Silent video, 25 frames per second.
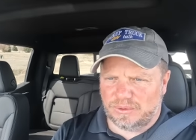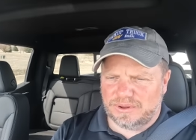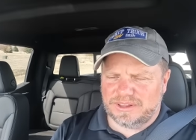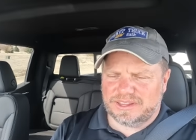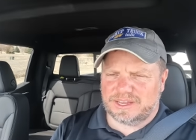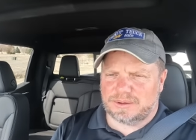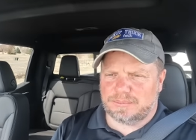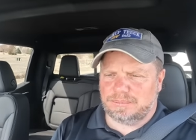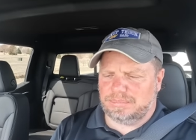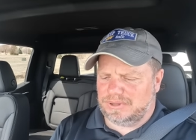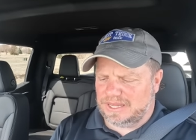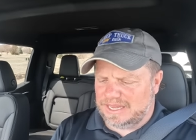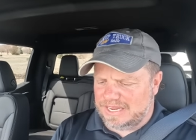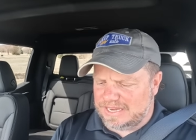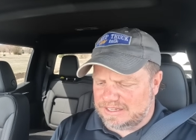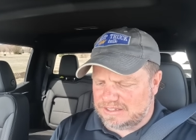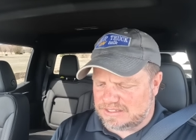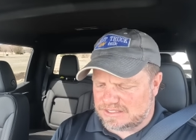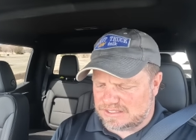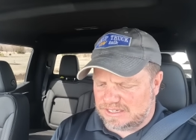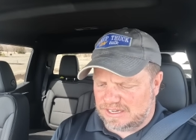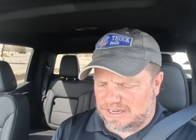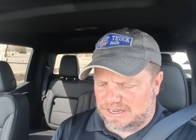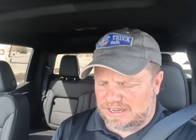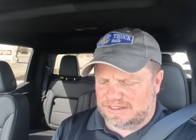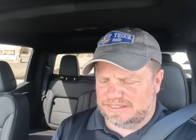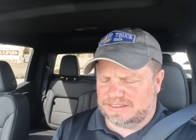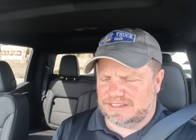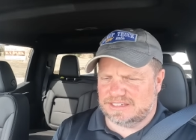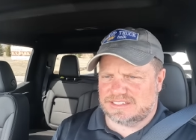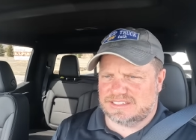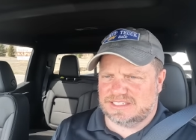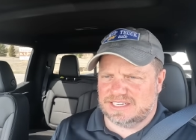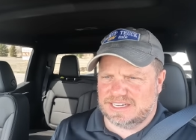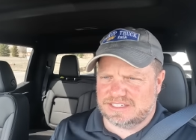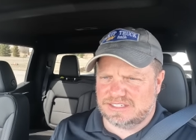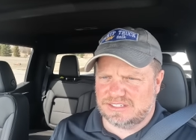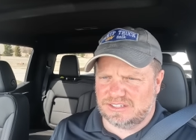one of the complaints on
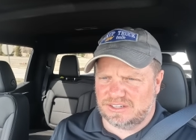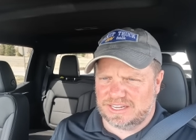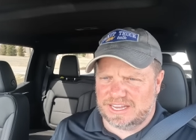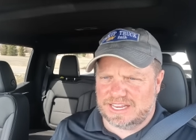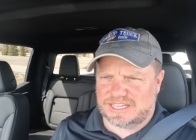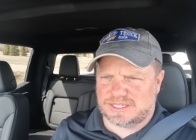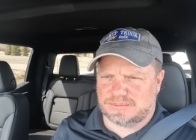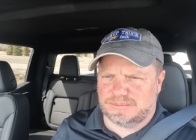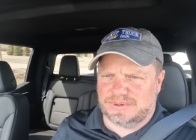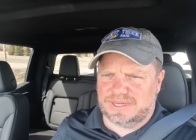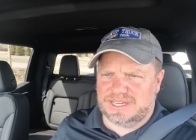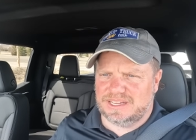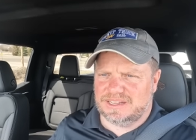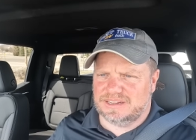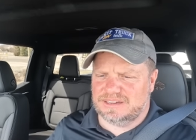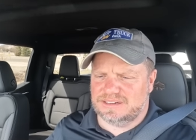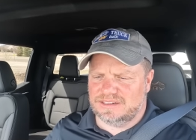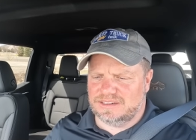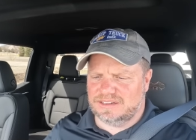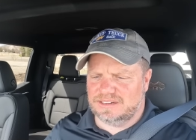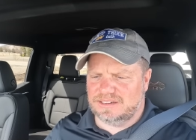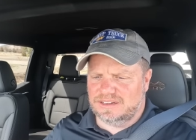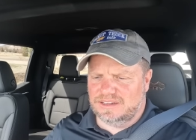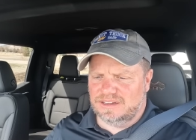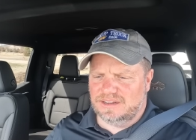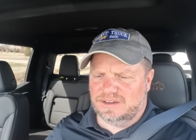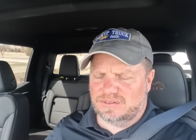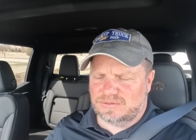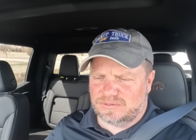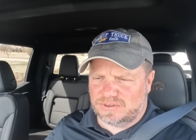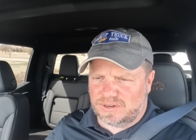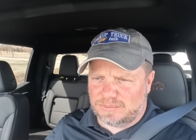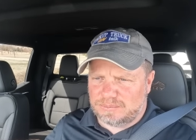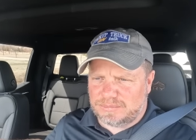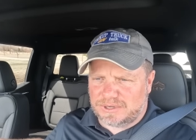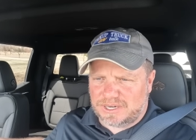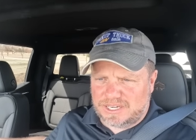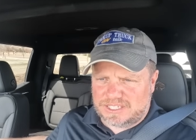this diesel has been
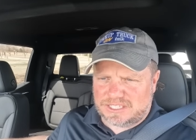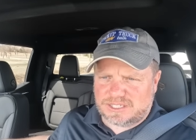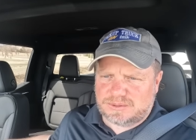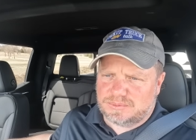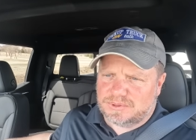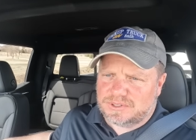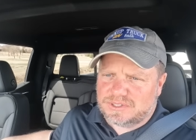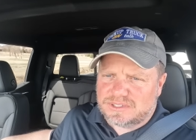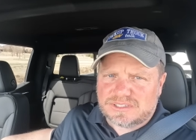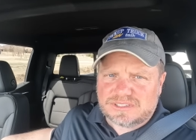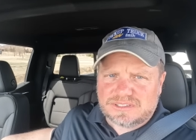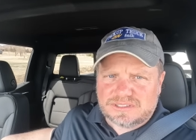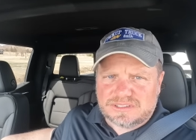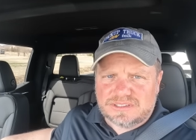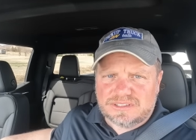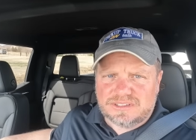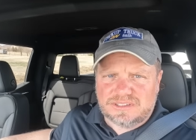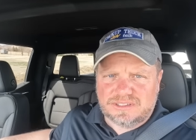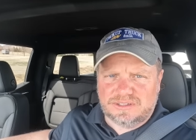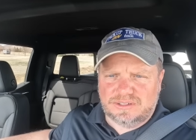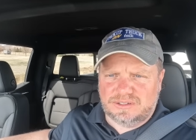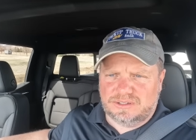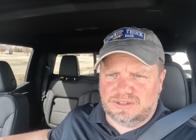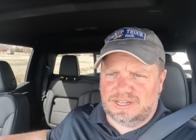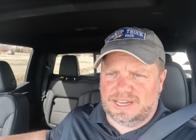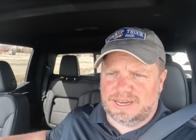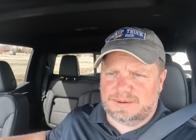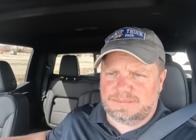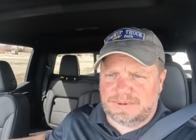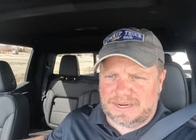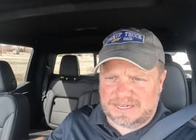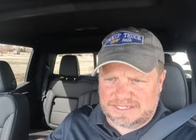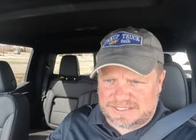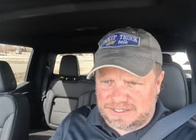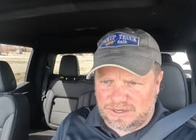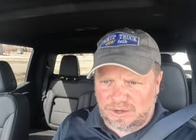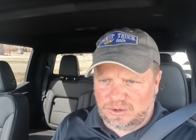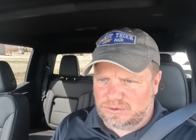from customers like
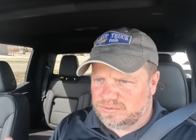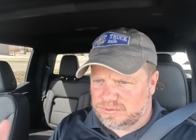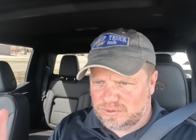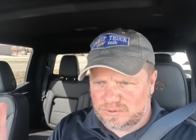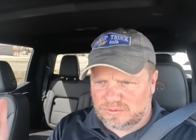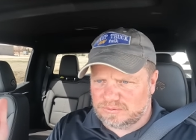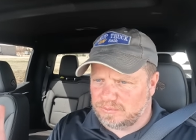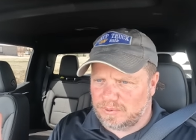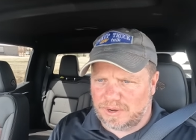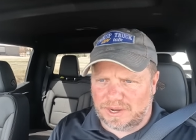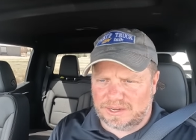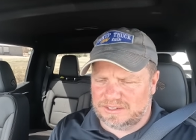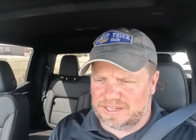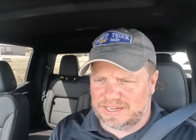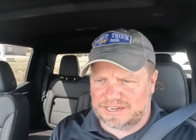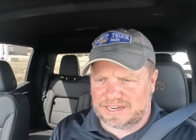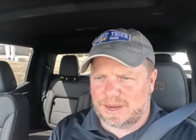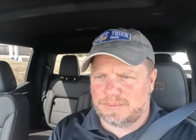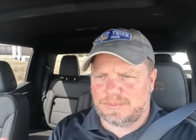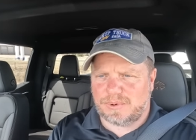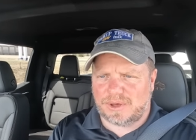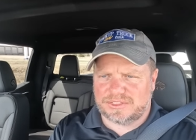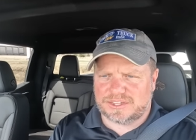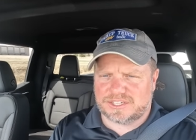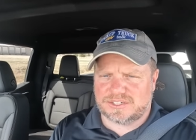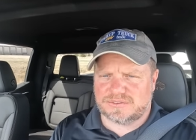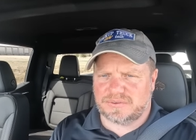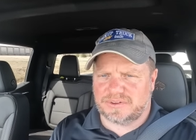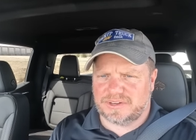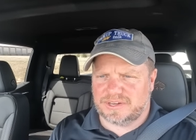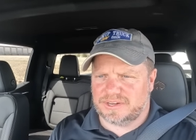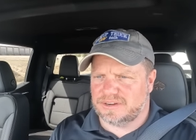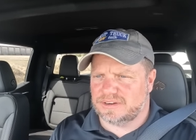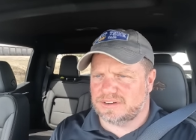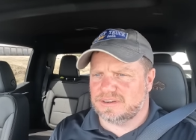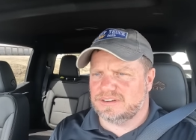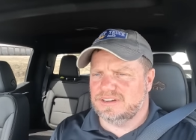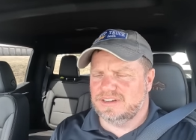myself, who bought, like I bought this for the
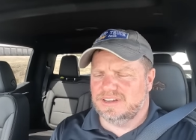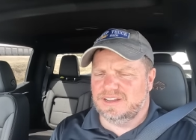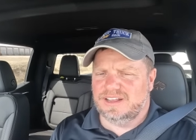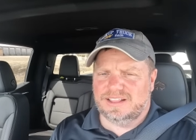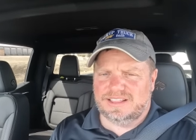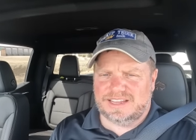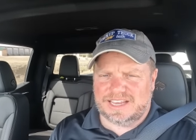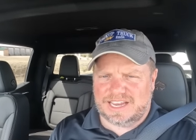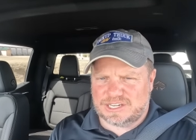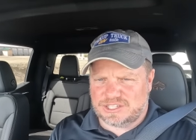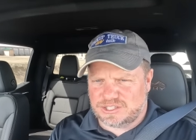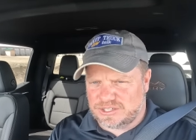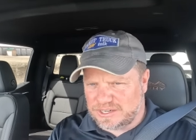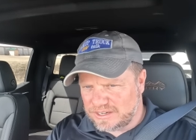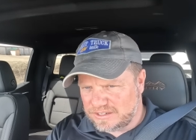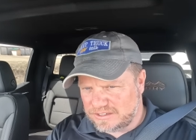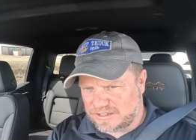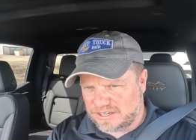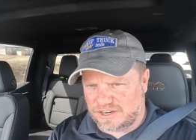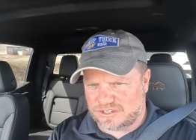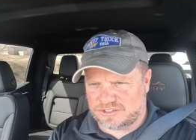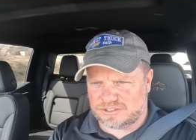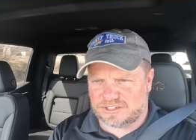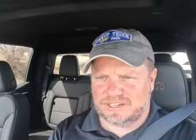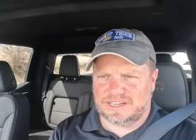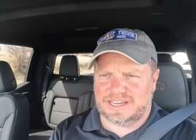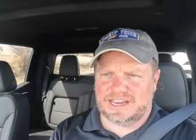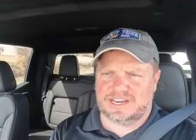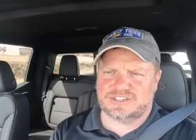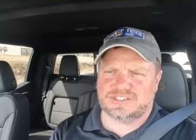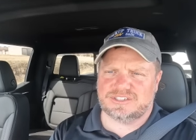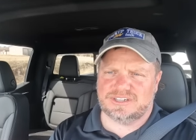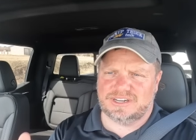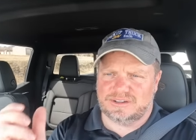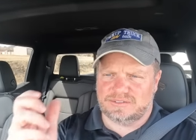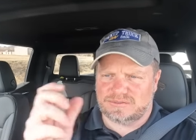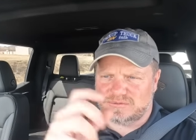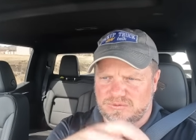year. Last year I had a Tundra,
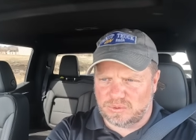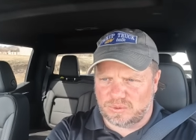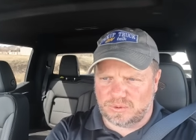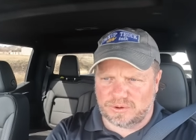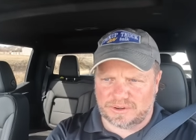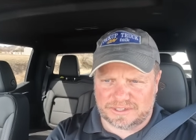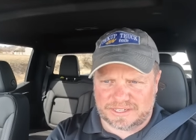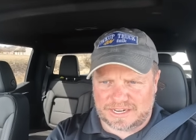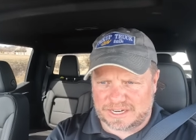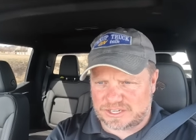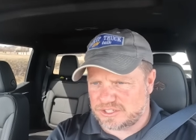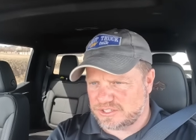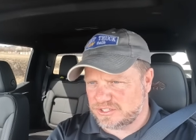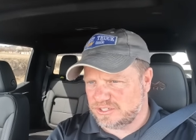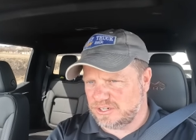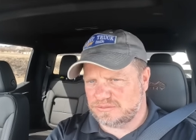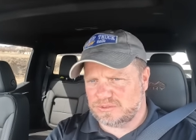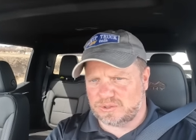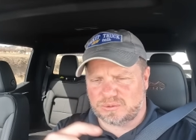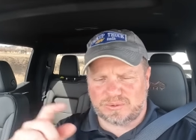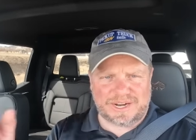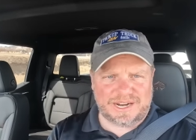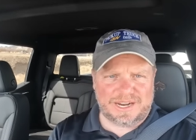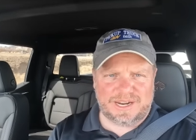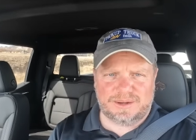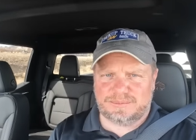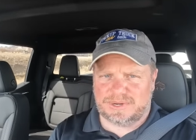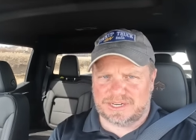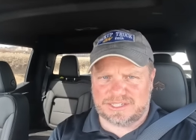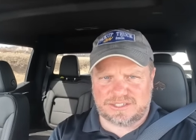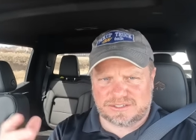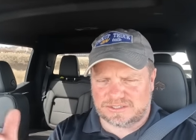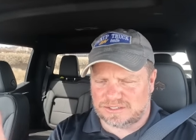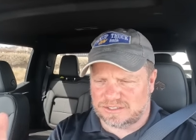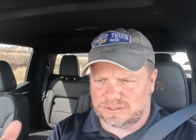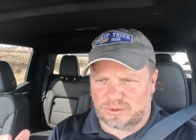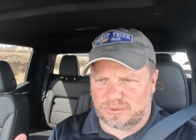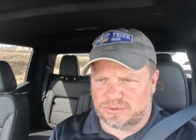last year I had a Ford, next year I have a Ram. I
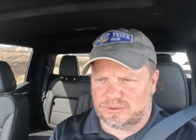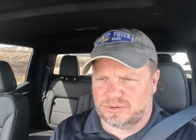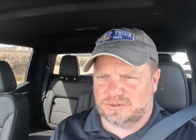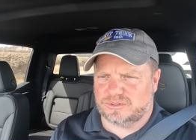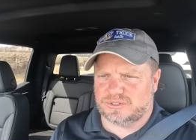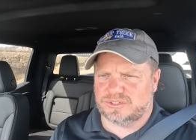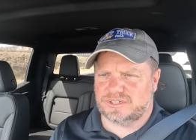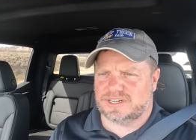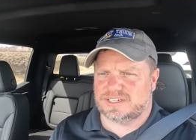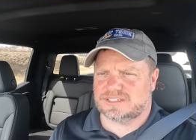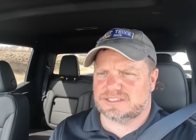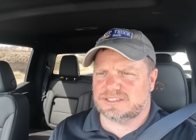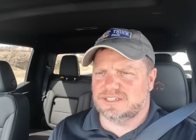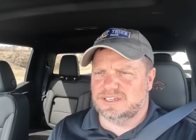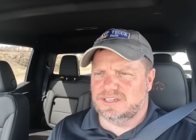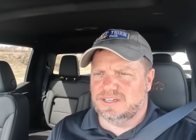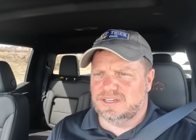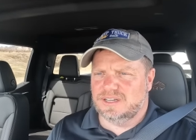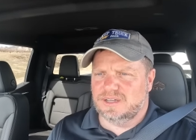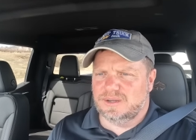just go through trucks.